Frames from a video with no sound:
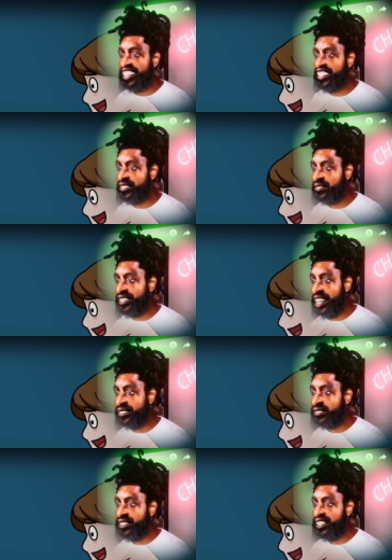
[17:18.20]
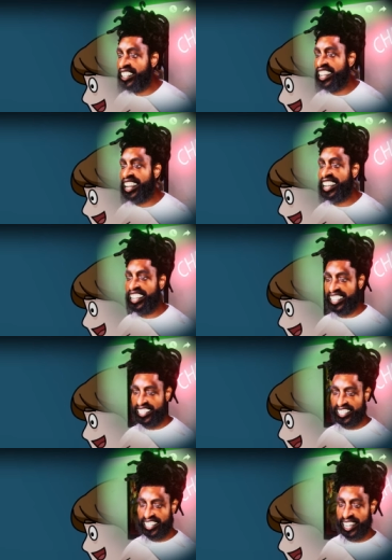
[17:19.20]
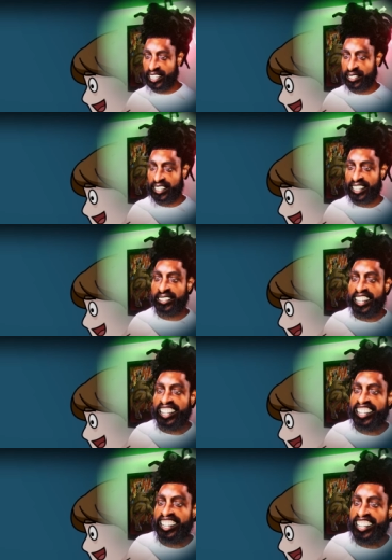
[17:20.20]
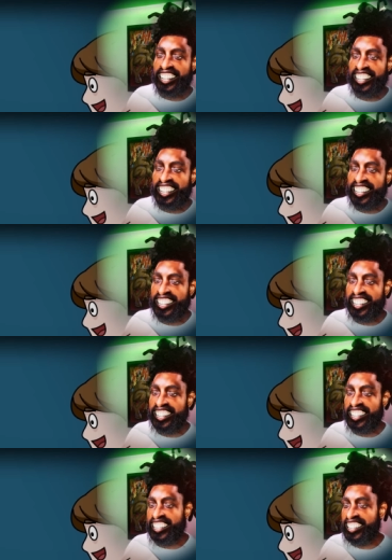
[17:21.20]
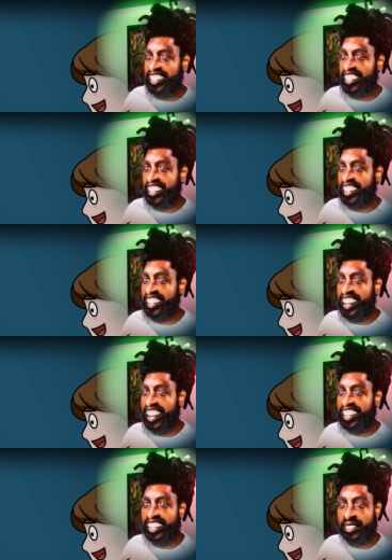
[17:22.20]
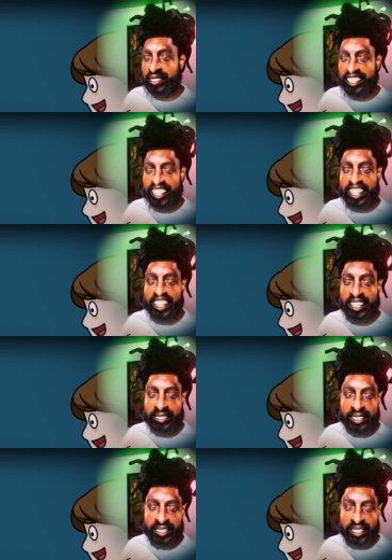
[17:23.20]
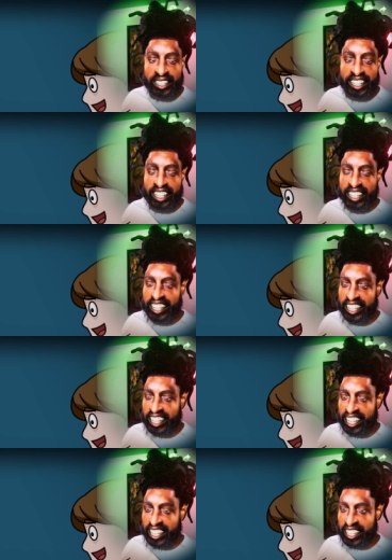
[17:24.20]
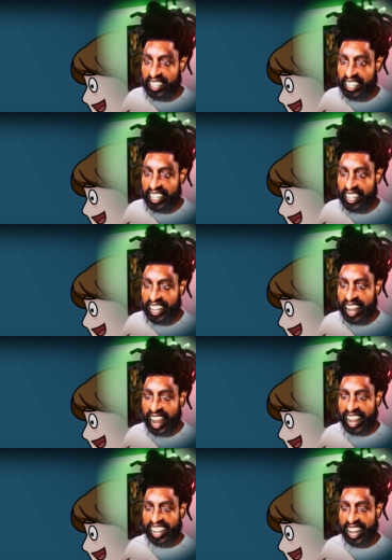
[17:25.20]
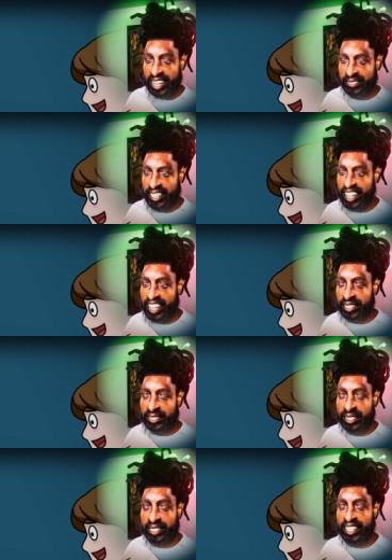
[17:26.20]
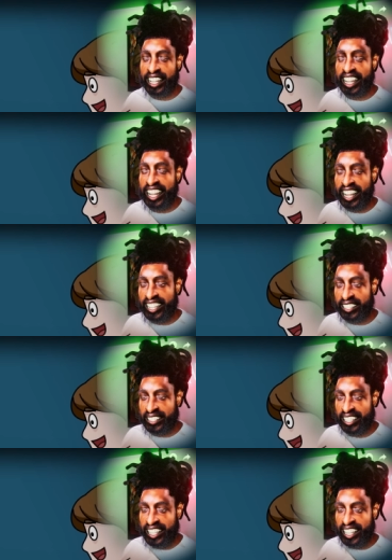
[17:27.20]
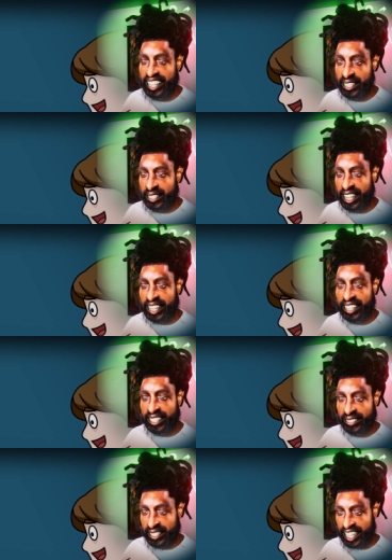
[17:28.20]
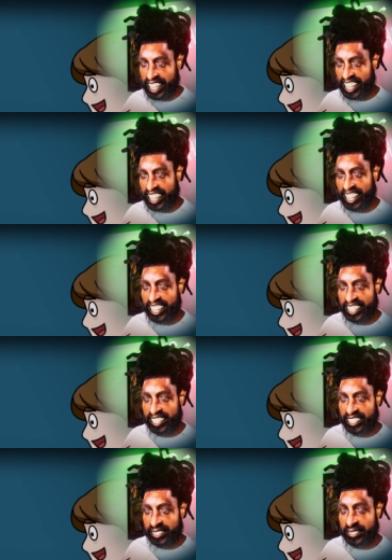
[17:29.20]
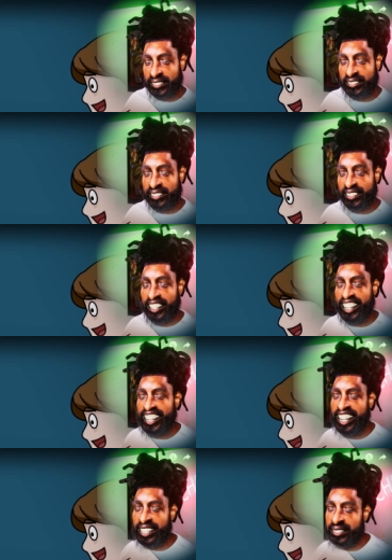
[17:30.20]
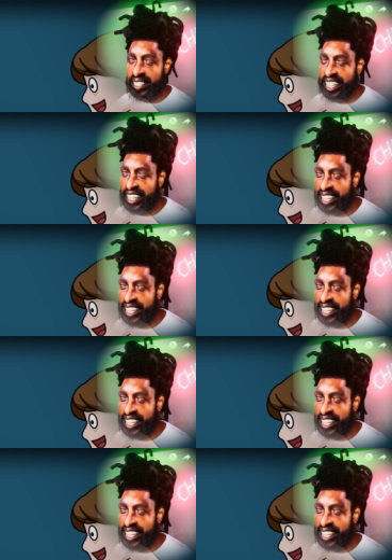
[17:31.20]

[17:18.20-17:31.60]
board games. Play board games. What the rest of the the uh the things that supposed to go on the board? How y'all playing a board game with only one little um chess piece?